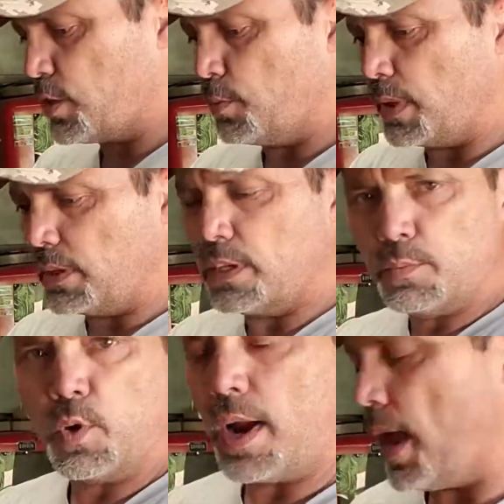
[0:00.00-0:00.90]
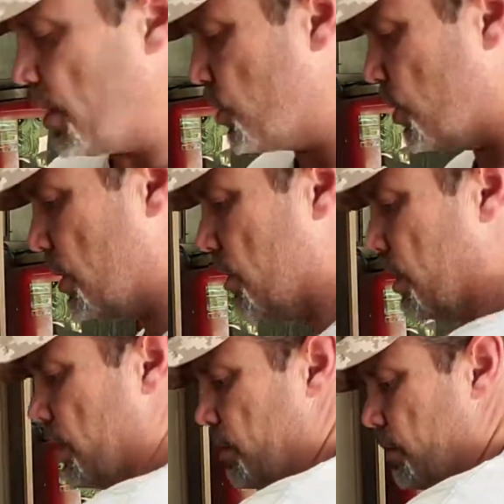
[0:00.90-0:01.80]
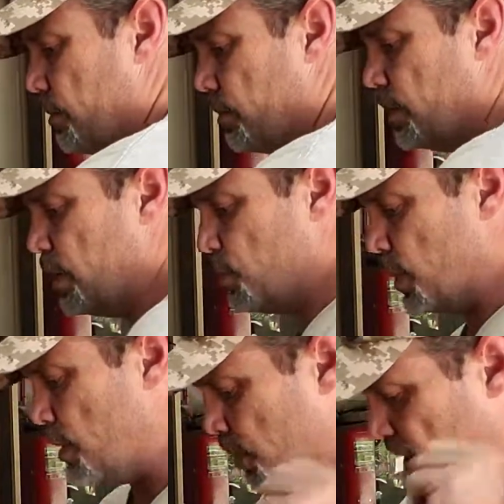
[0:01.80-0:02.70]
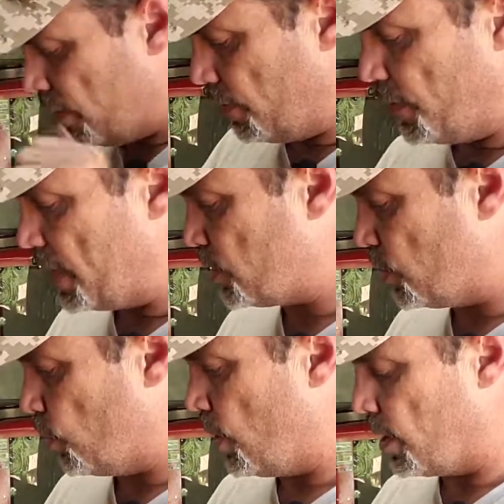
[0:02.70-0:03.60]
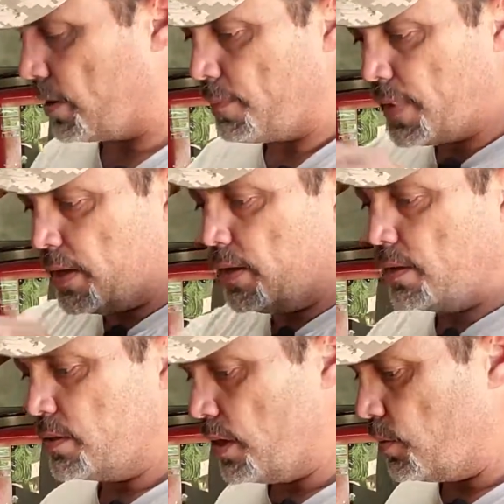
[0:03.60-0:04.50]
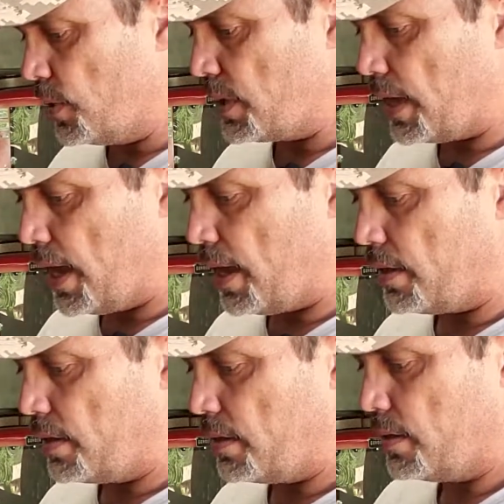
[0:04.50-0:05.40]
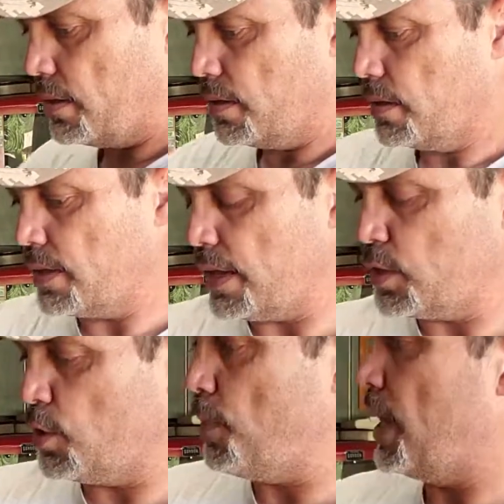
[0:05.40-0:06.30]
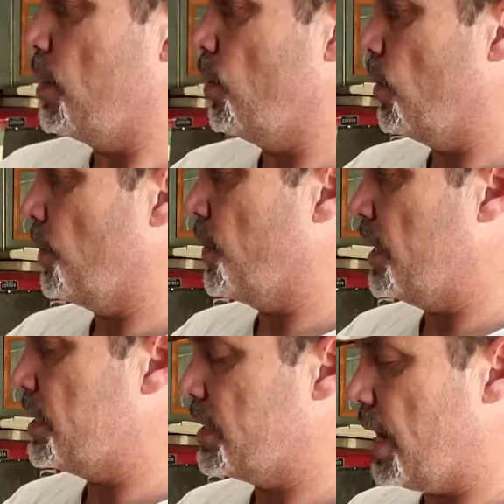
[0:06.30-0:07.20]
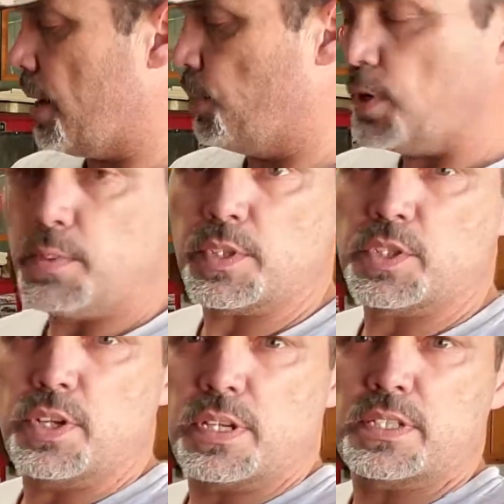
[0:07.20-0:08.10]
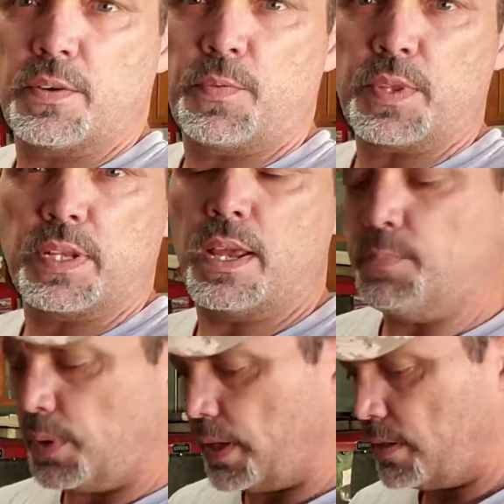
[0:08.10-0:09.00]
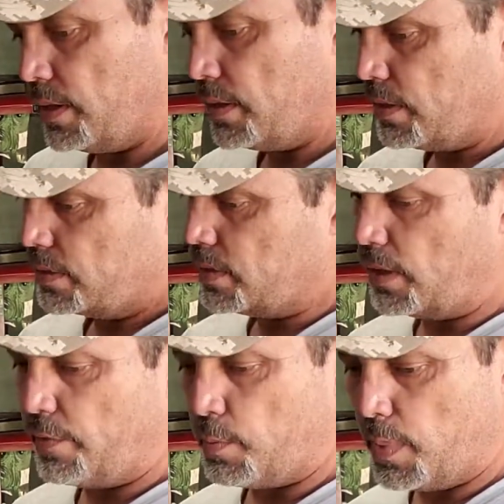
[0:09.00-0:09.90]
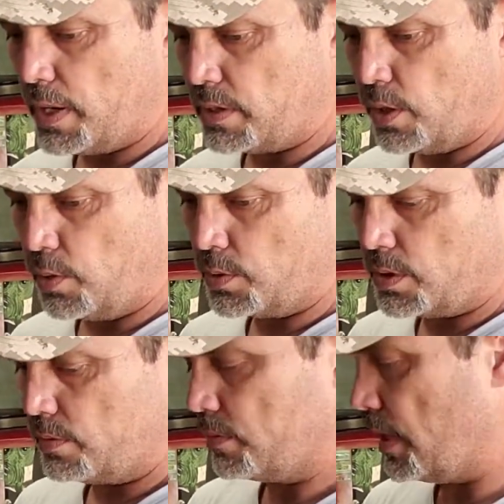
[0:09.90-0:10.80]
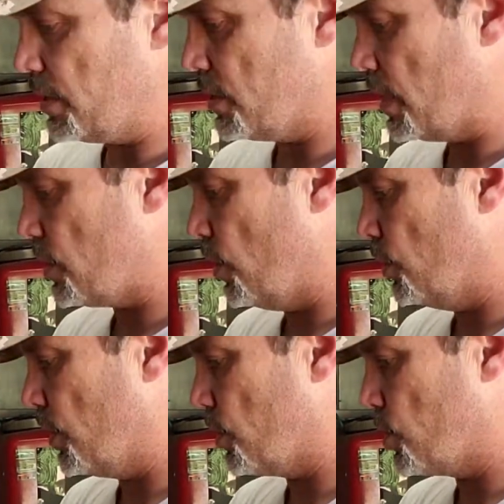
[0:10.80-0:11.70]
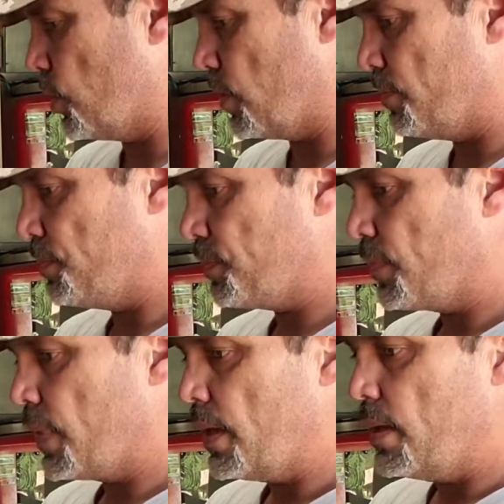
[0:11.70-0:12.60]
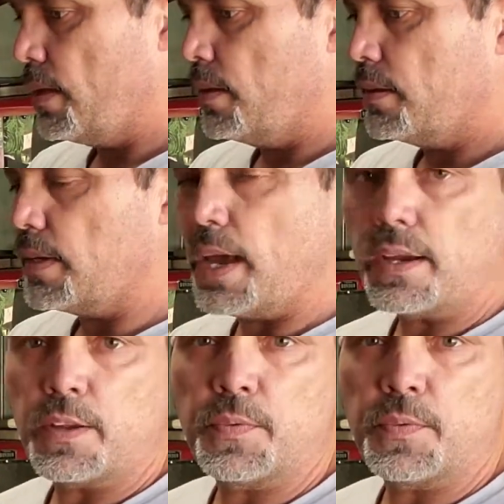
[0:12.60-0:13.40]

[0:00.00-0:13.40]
gonna be a little more accurate than need to be, but that's gonna work. Done with that. That's gonna make this guy pretty much done except for the nameplate. Still haven't made those. That's a whole nother chore. Now I gotta